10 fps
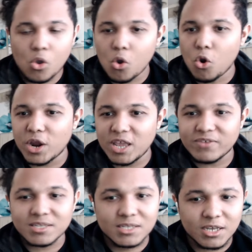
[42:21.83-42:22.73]
Or
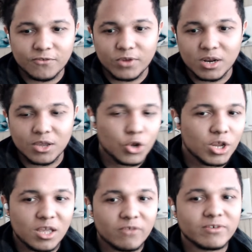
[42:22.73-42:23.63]
even Siegfried? Could
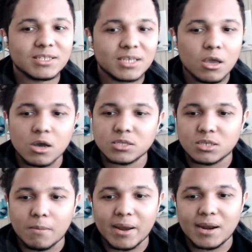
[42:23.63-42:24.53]
he even take on
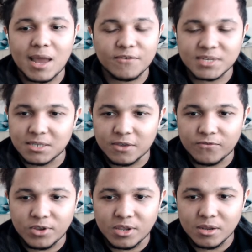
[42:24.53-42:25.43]
somebody like
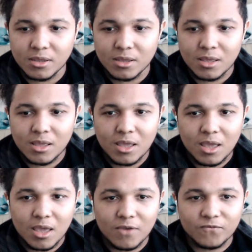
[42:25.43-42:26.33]
Siegfried
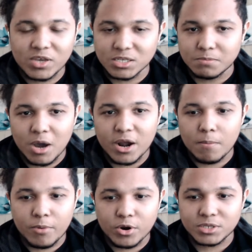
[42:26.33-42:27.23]
if his mana
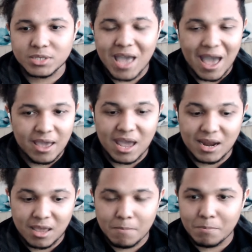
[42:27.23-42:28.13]
burst and
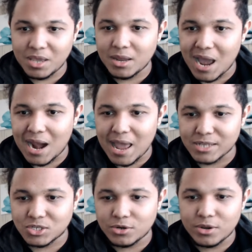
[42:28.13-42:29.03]
him being a
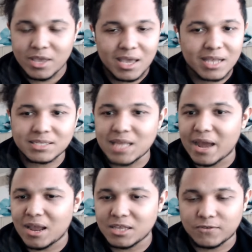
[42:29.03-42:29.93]
Lancer is not
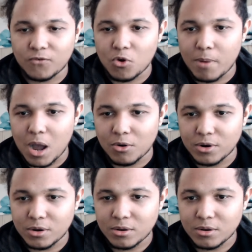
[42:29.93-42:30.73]
at his full power?